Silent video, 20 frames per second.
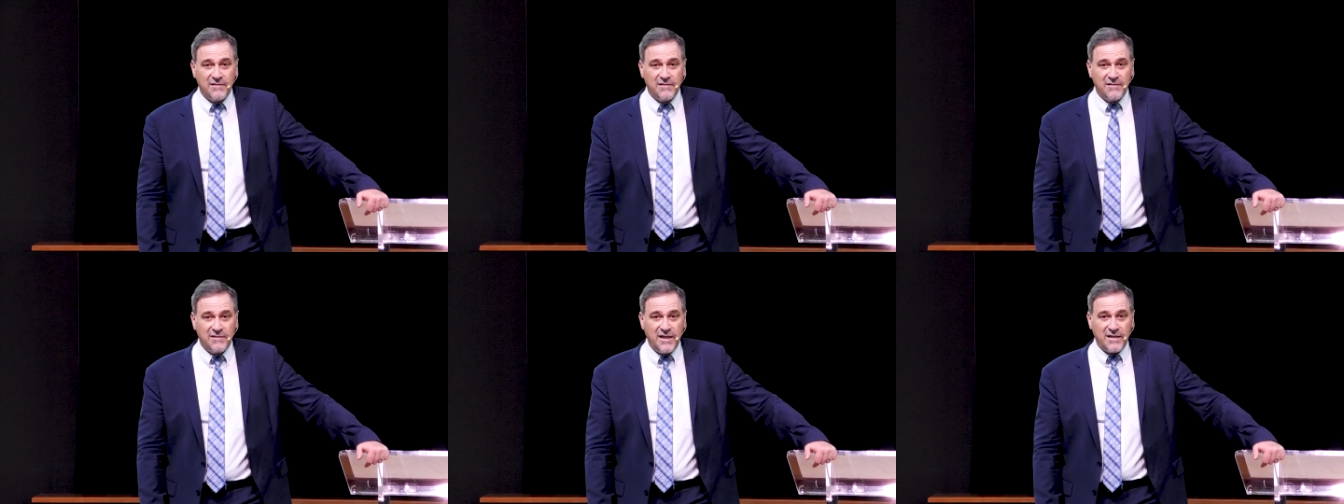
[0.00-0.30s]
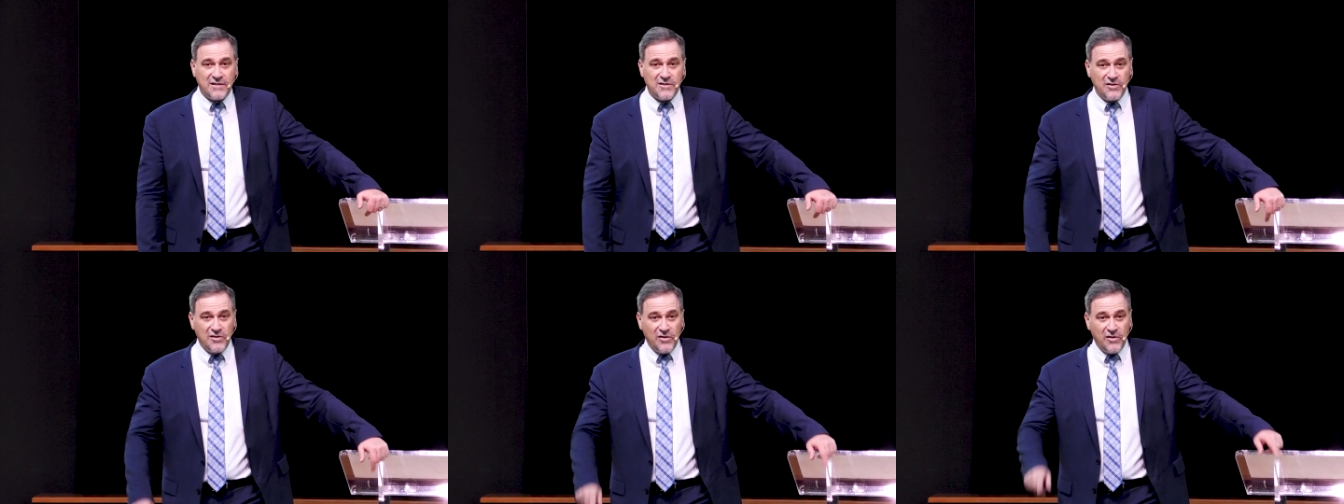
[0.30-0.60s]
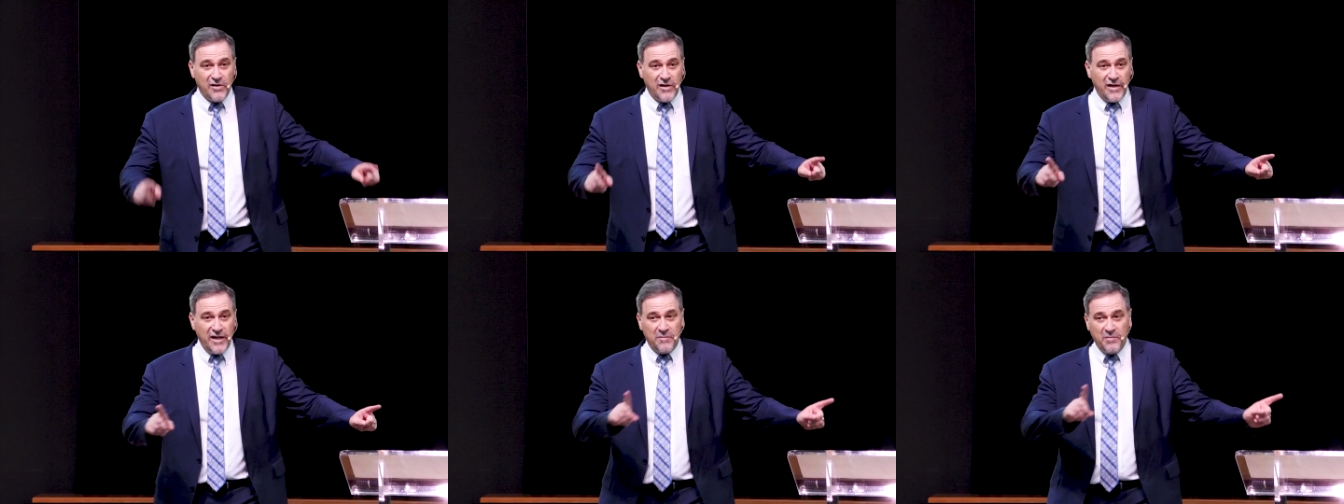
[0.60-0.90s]
that's not
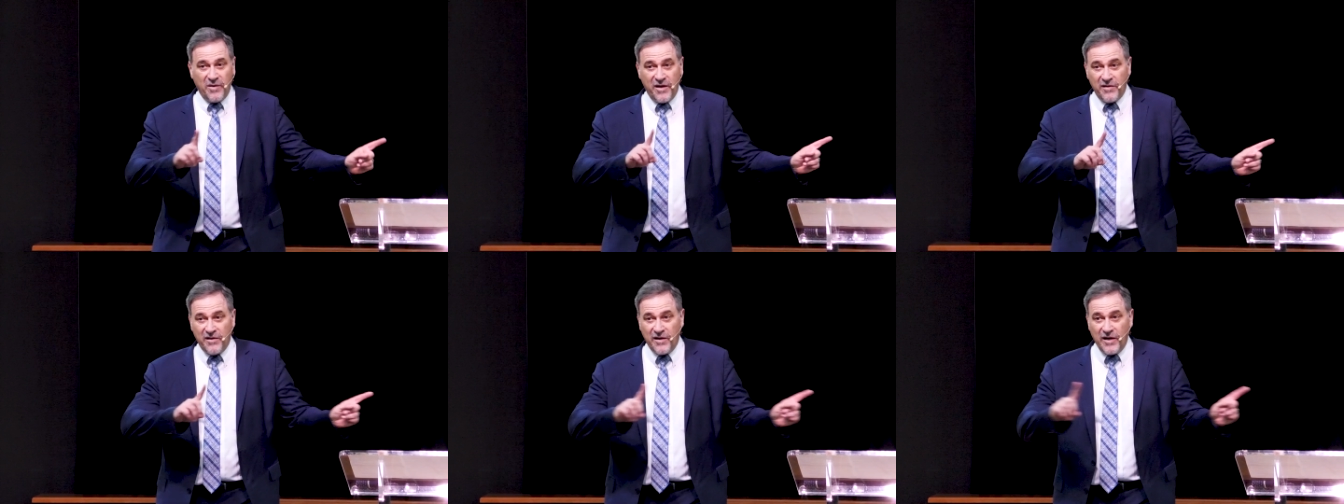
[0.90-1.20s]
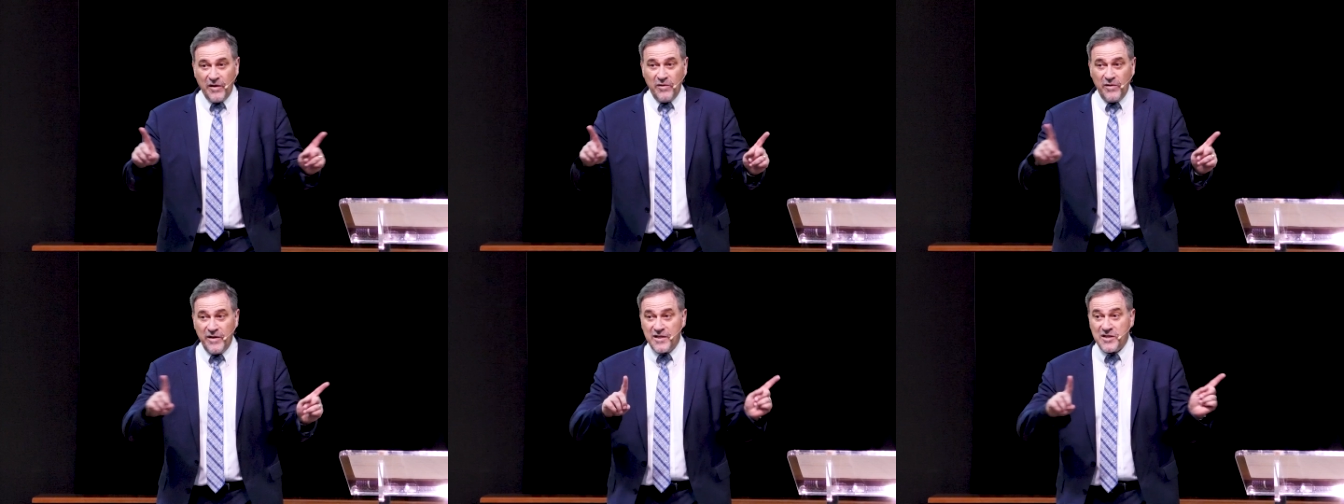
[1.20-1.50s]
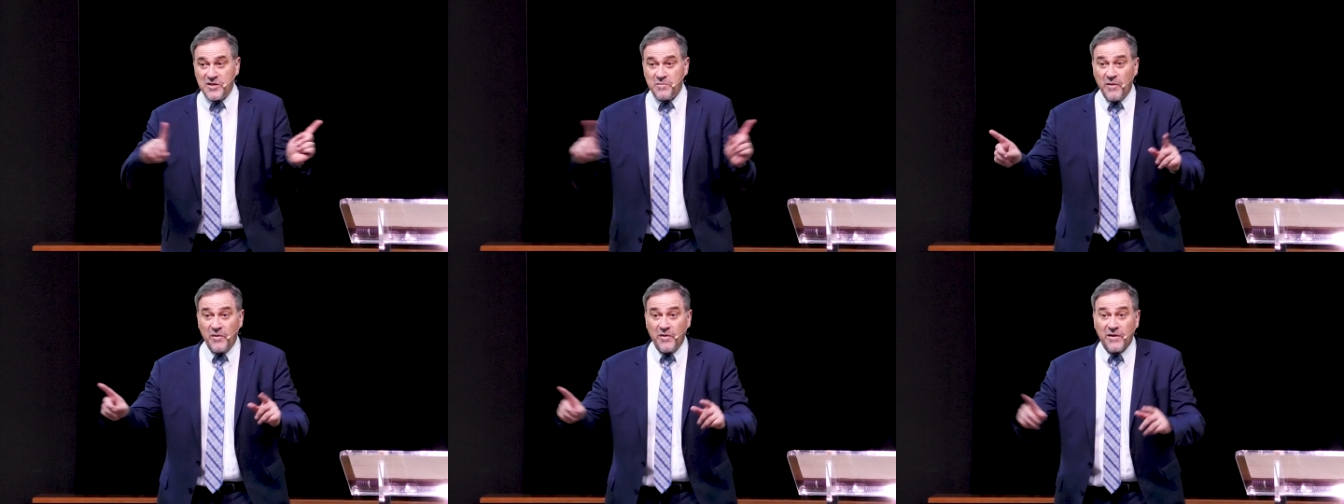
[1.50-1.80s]
led by the Holy
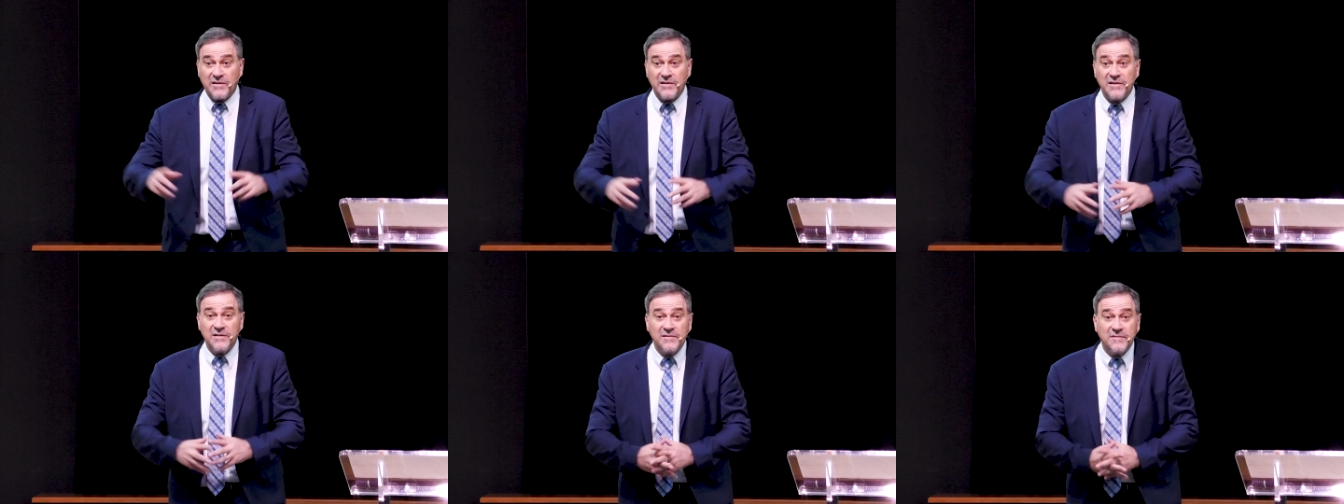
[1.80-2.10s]
Spirit.